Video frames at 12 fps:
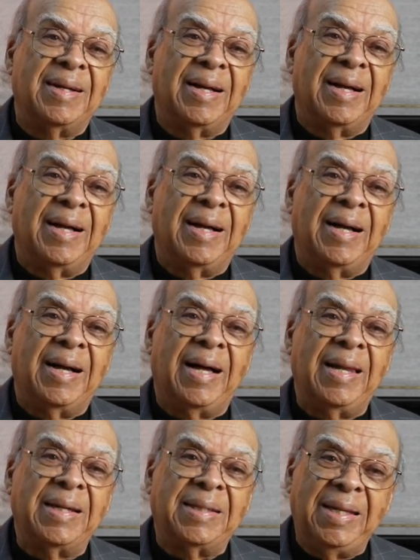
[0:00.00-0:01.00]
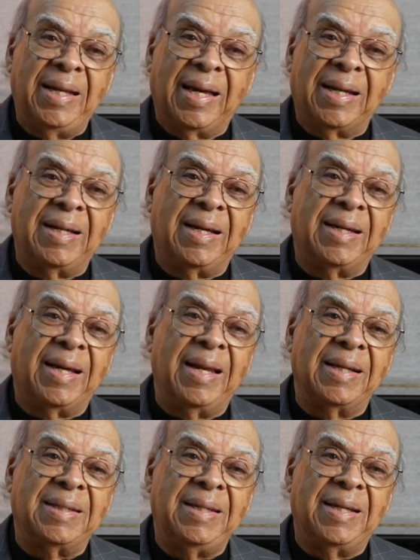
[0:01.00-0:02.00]
So good. I like to eat out a lot. I
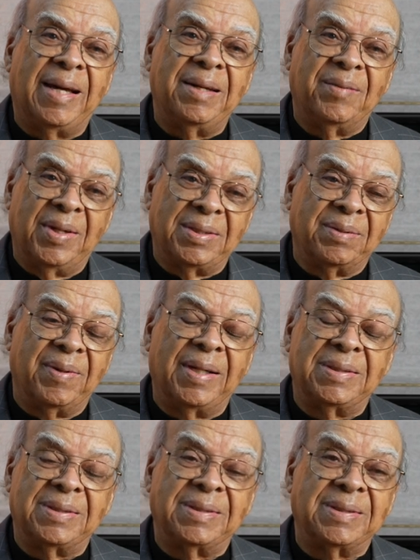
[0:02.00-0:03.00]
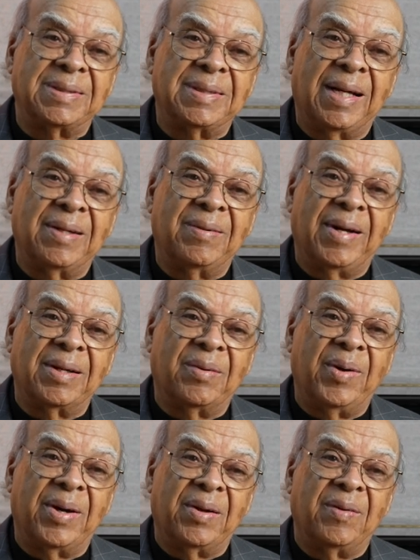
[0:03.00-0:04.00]
like to eat out at restaurants. I go out
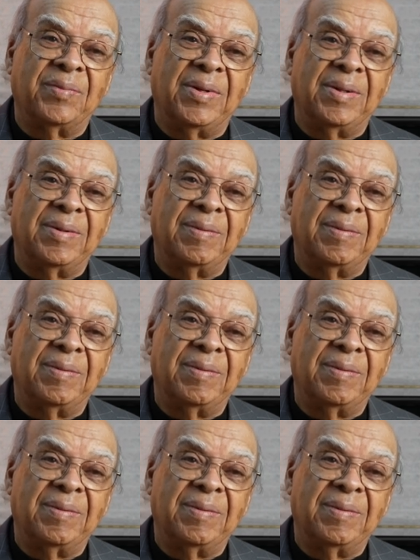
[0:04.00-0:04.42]
quite often.